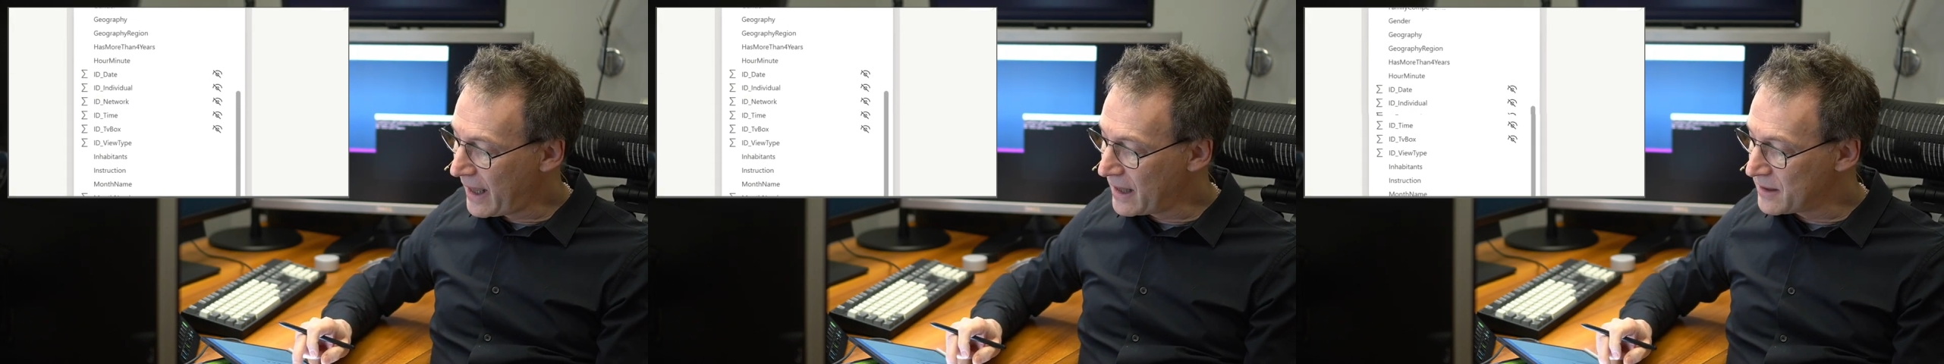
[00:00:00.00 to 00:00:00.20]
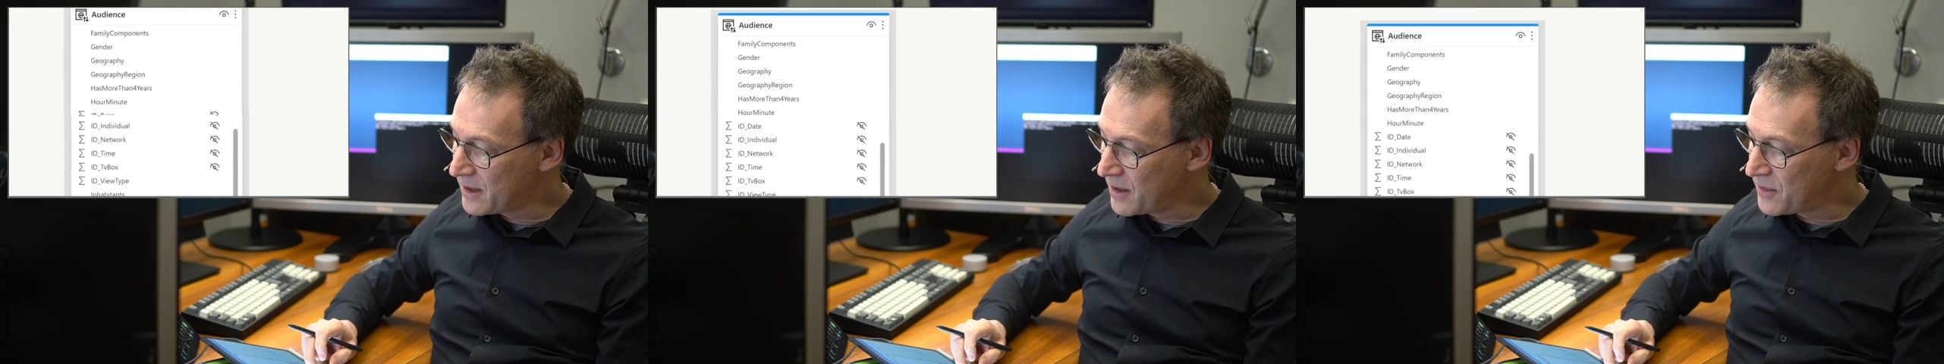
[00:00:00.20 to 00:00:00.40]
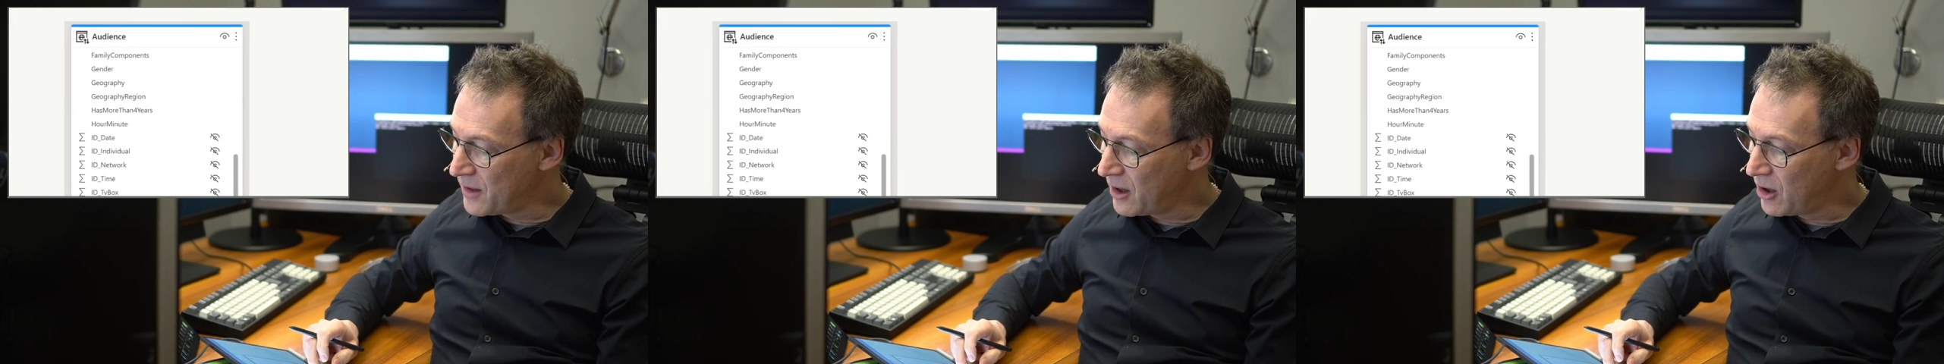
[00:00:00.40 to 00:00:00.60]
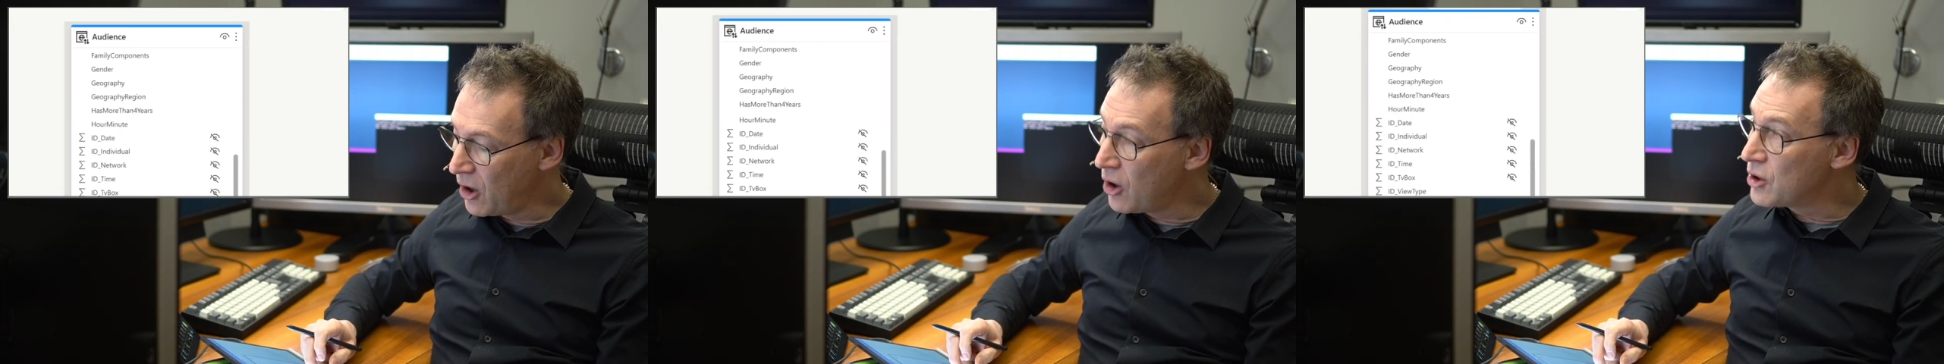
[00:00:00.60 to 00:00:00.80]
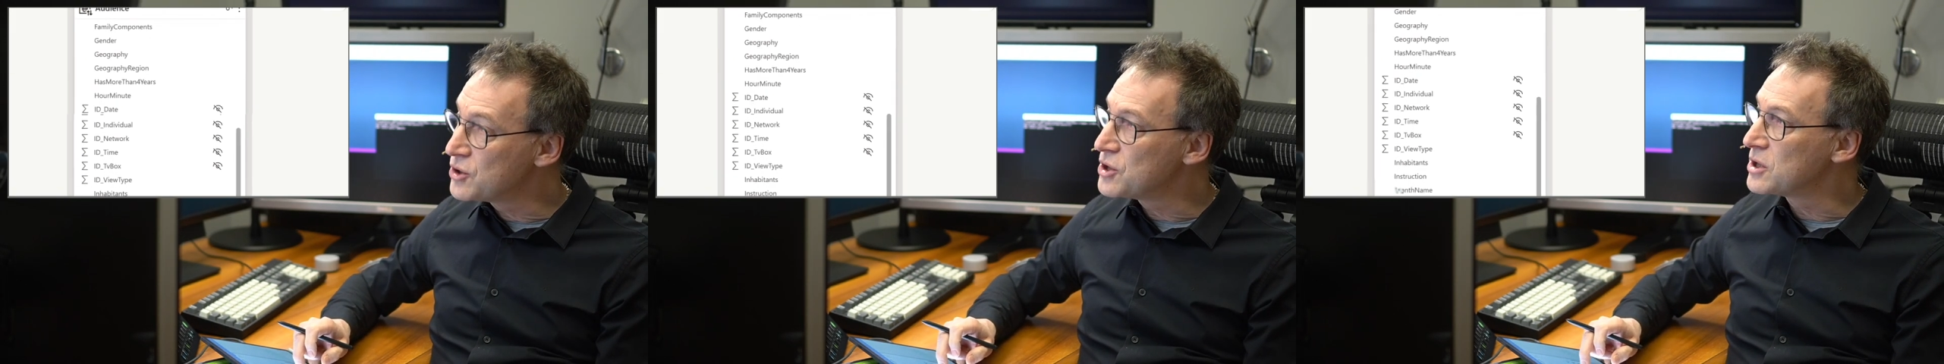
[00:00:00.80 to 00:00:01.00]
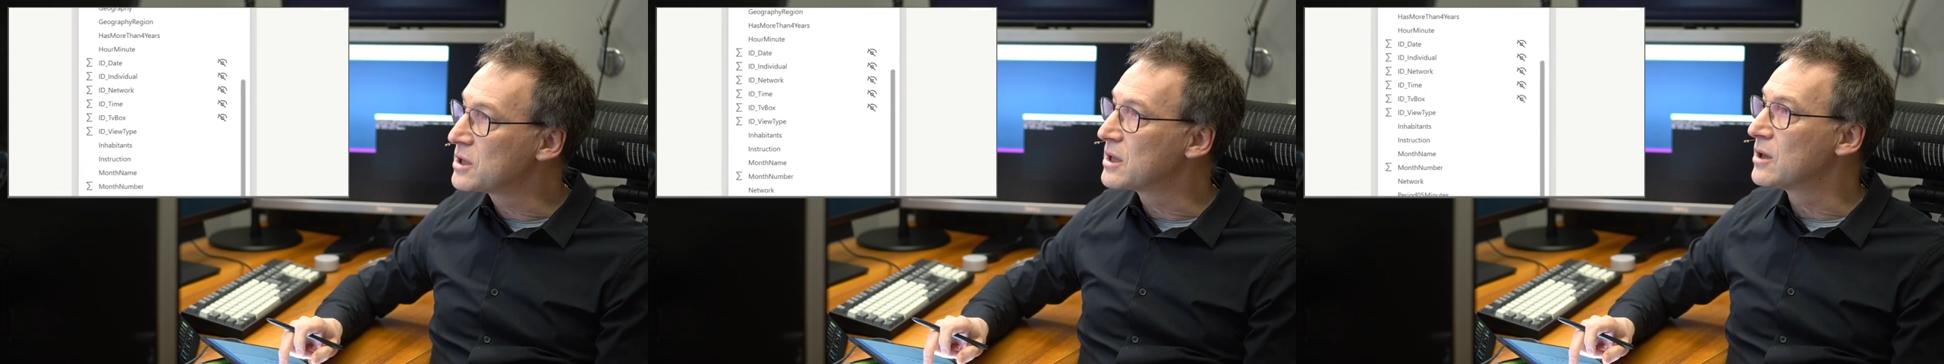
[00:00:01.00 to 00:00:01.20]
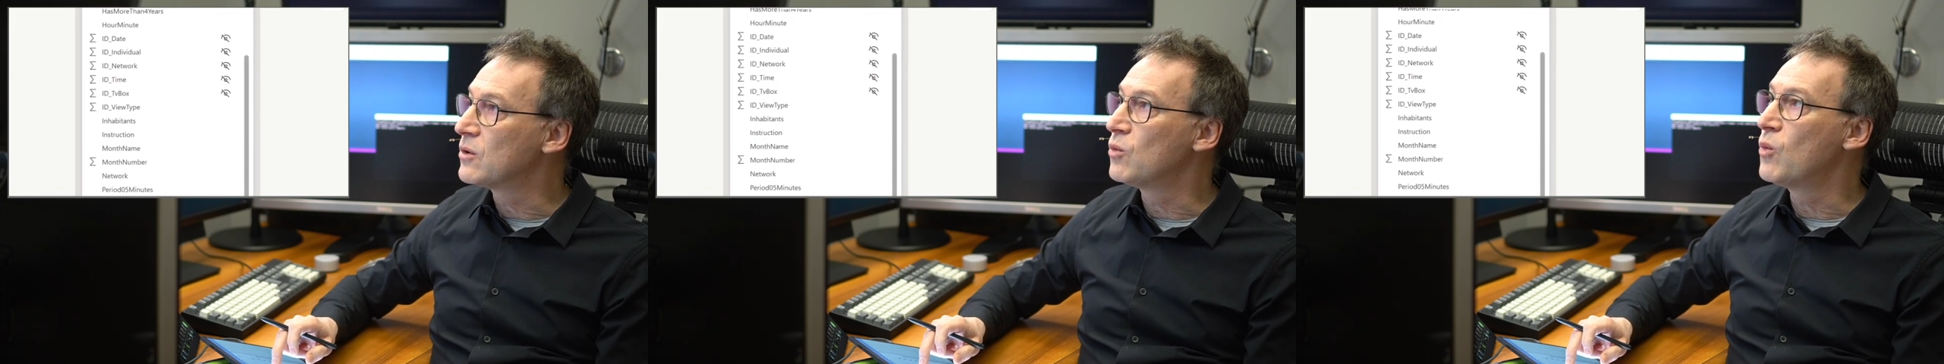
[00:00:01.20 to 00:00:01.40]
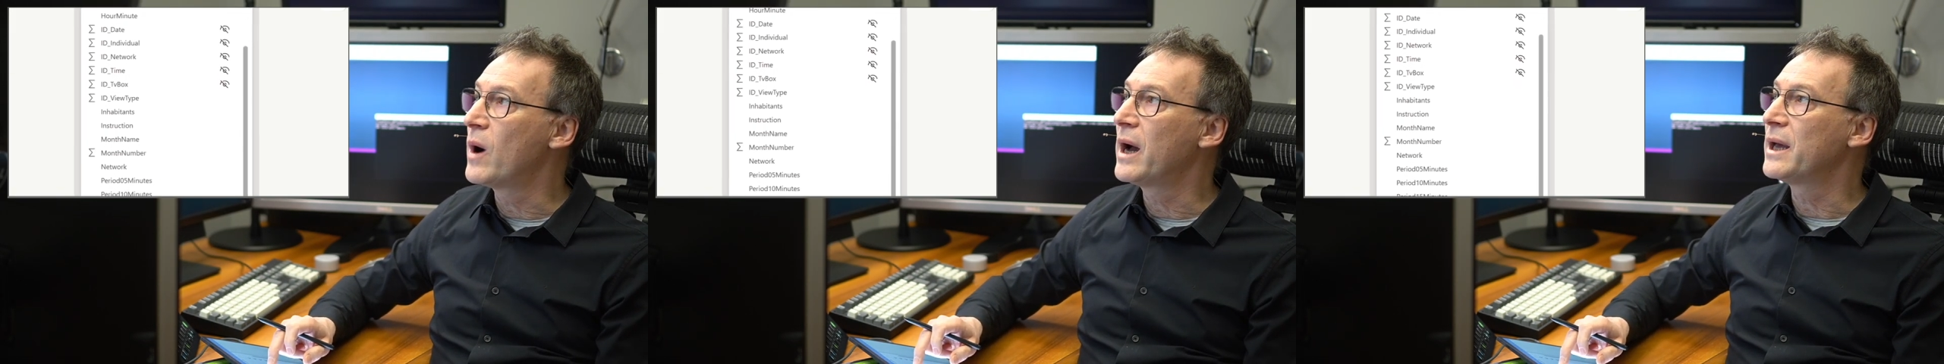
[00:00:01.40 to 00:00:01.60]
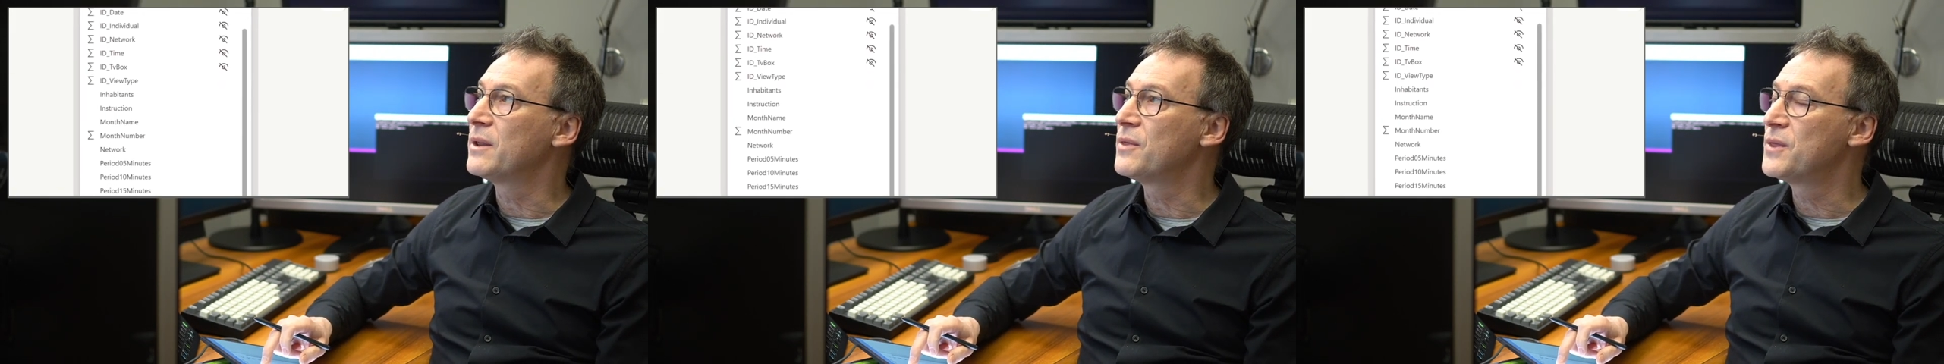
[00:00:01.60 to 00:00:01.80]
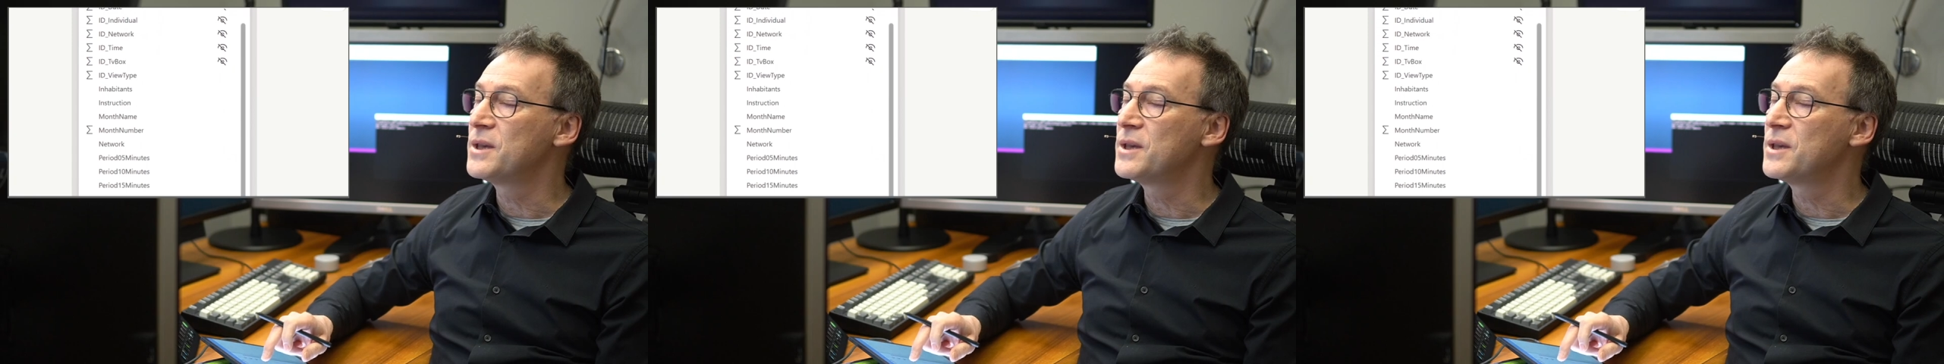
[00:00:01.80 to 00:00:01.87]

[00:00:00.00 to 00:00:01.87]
And the logic why